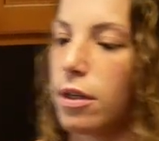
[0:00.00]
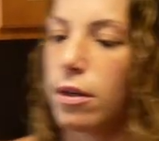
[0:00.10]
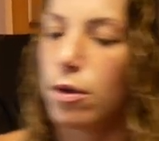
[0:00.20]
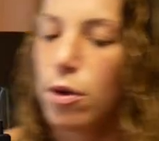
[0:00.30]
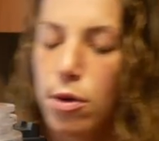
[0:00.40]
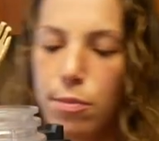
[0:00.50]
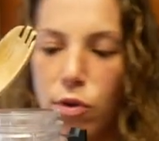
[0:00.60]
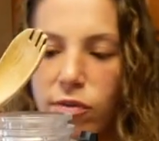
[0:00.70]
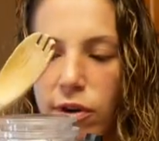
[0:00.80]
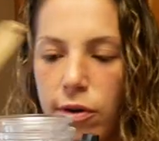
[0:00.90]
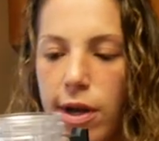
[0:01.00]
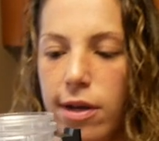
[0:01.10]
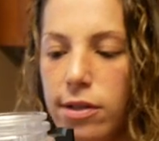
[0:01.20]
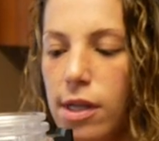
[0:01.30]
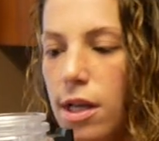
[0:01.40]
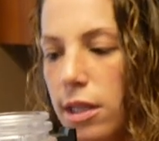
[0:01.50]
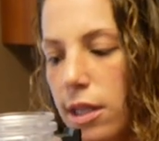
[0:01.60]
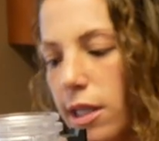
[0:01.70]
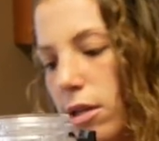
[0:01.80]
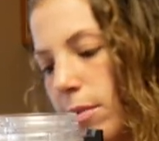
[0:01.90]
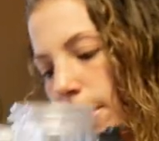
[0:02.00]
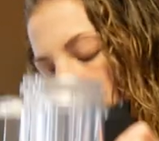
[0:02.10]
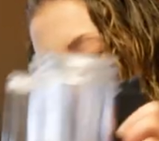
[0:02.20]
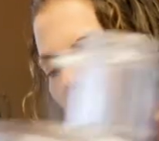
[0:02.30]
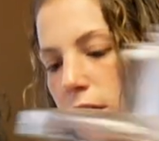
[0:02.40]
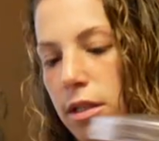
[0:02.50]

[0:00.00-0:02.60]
to move it around a little bit.